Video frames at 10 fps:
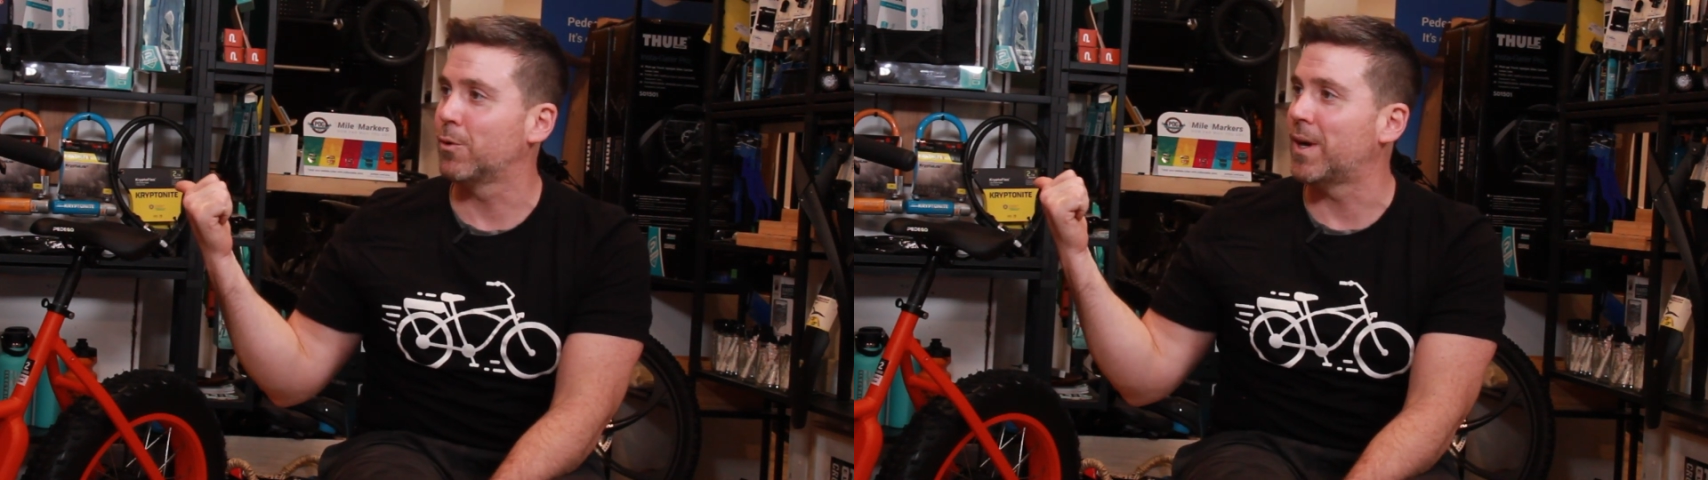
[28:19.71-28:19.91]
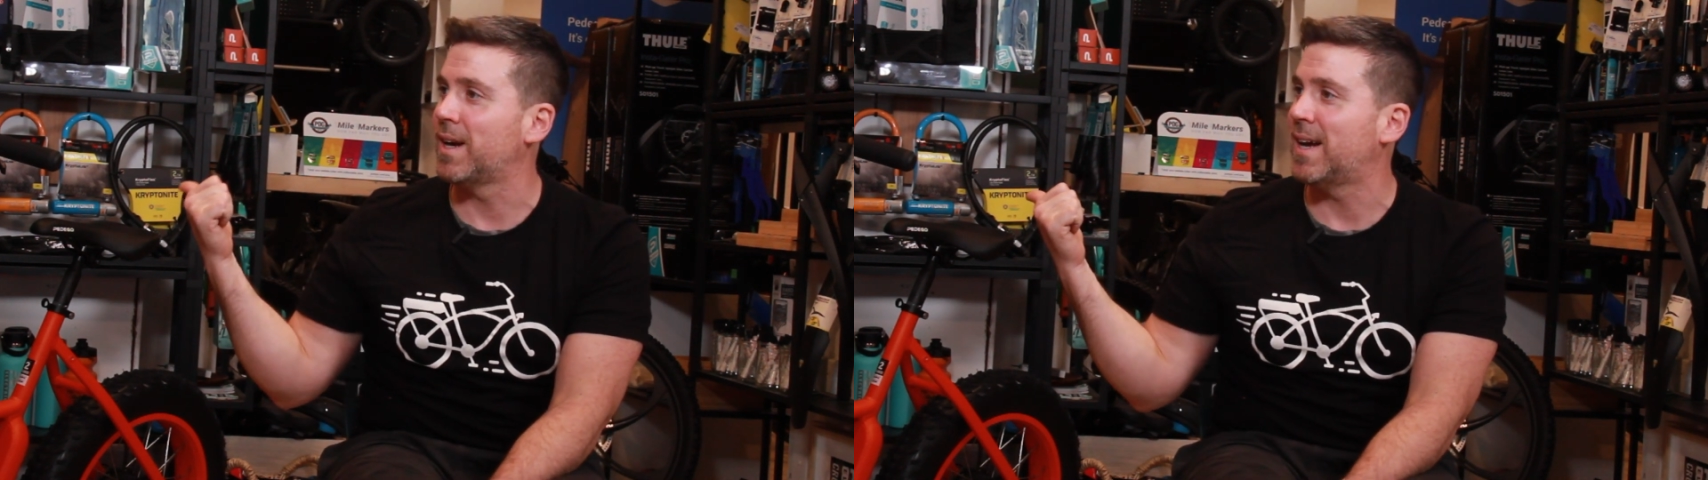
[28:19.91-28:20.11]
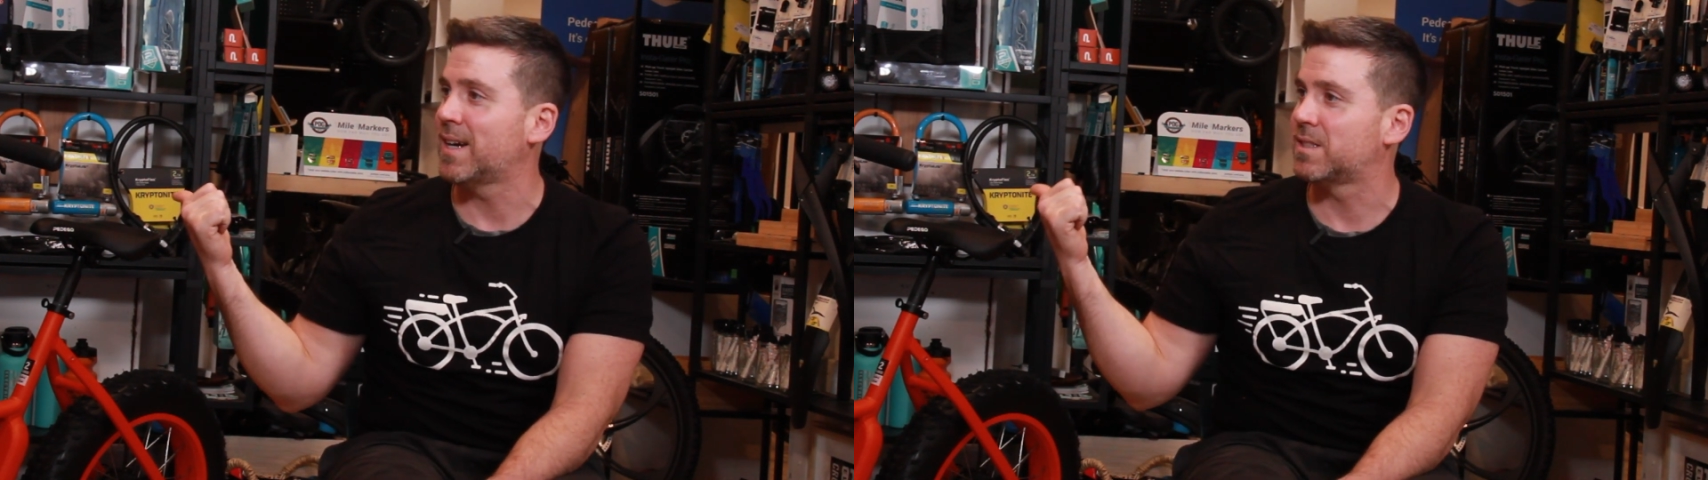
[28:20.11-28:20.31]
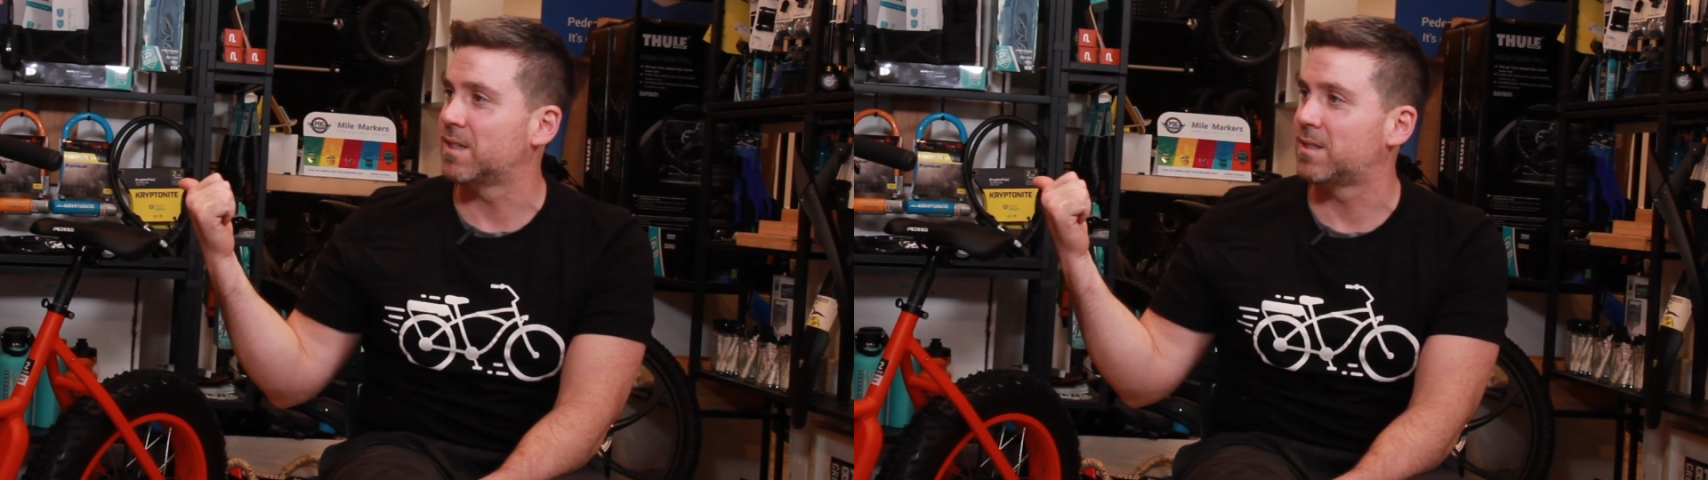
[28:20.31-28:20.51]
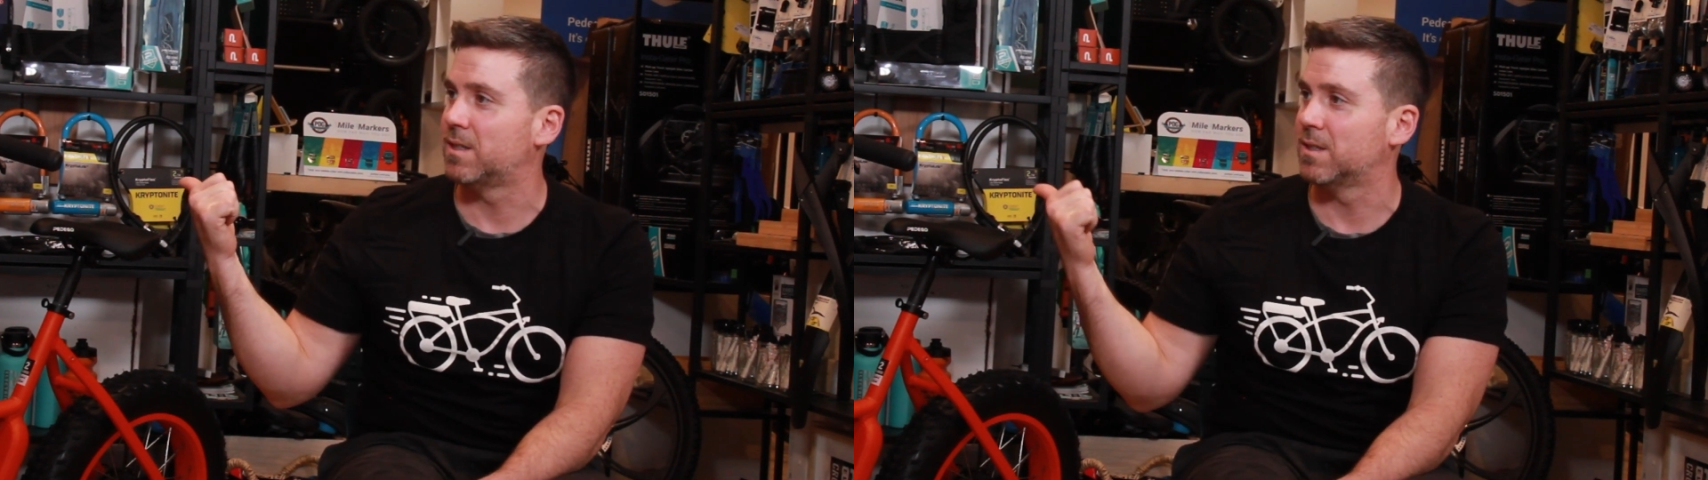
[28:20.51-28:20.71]
great
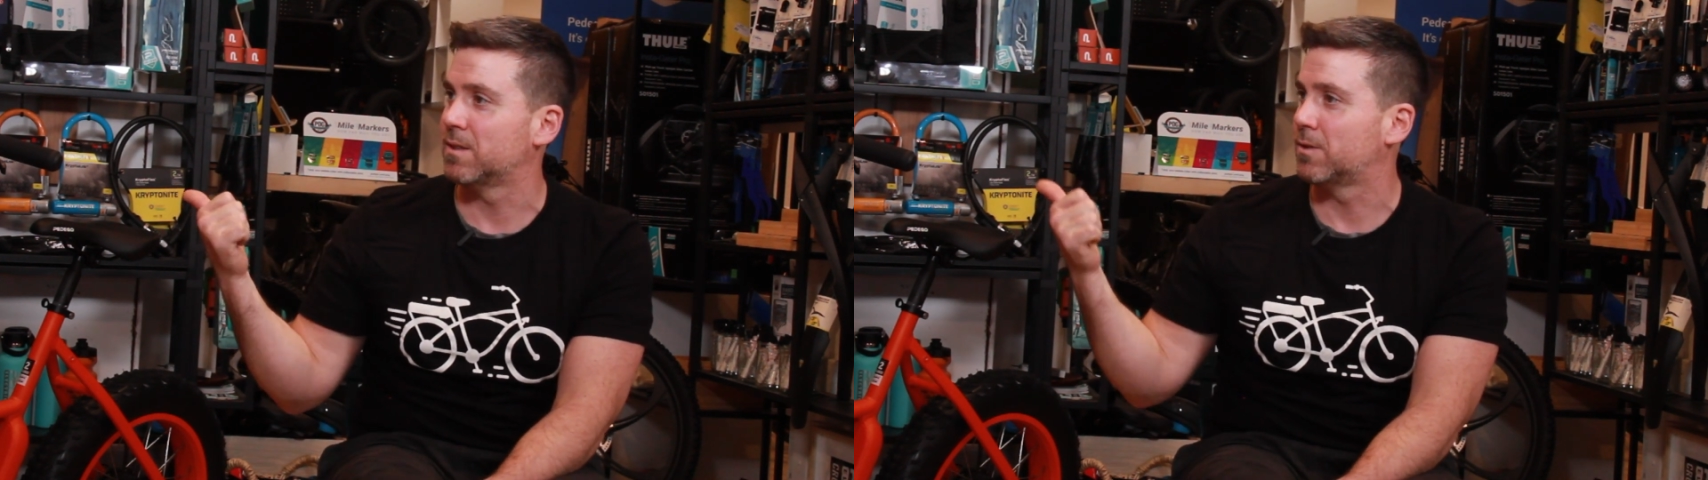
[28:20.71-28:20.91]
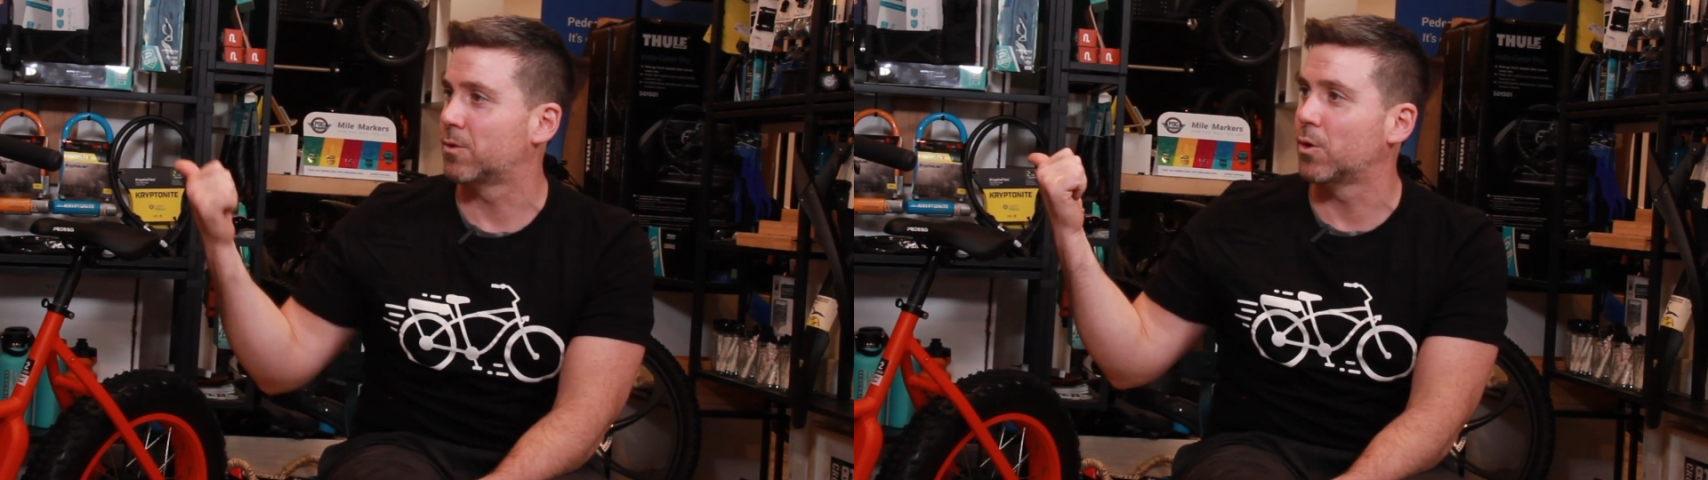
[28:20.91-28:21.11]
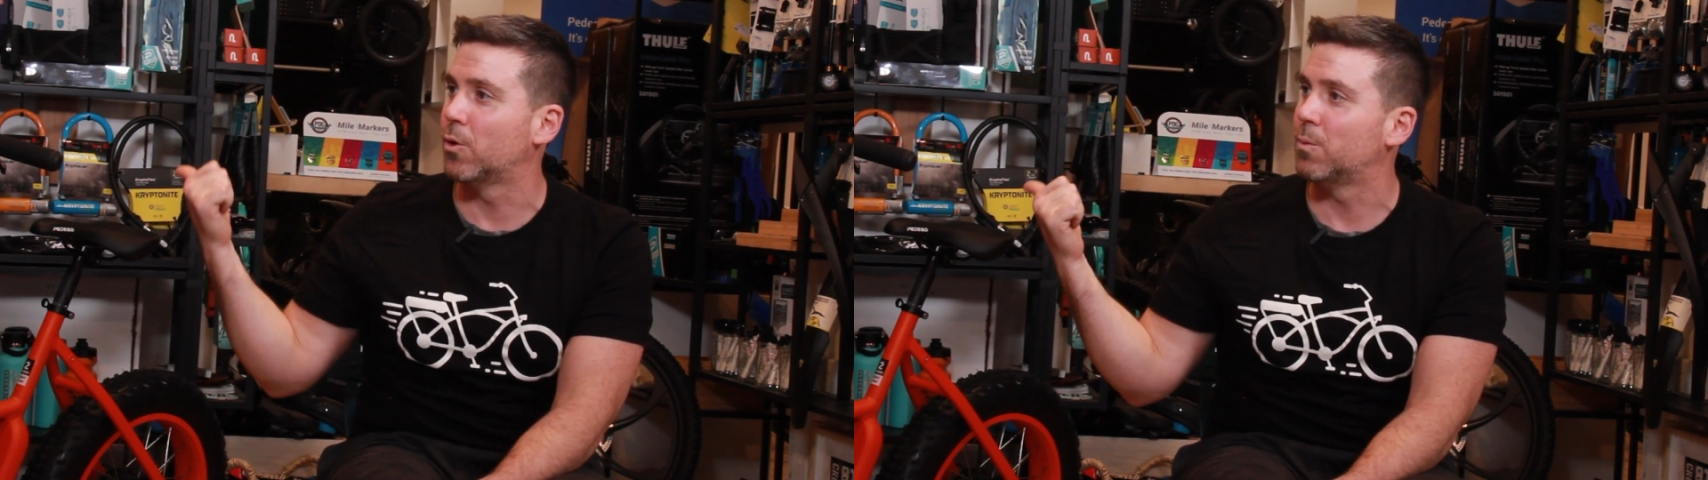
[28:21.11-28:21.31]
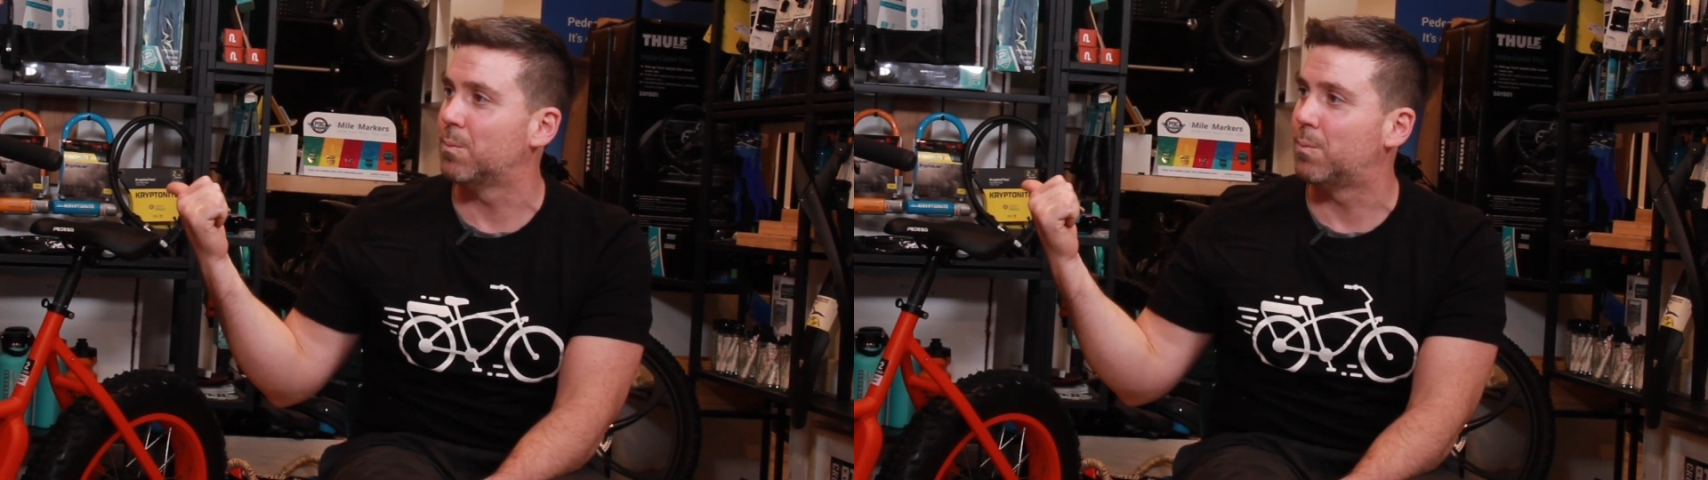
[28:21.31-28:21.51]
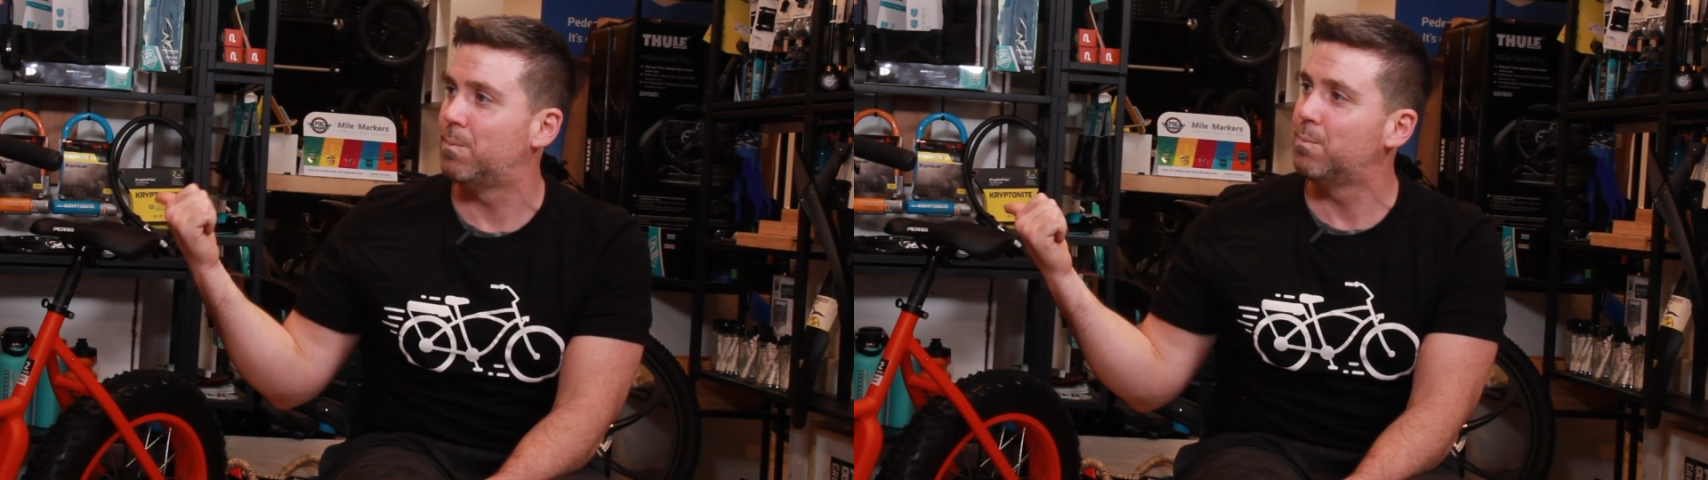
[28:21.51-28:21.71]
access to Croton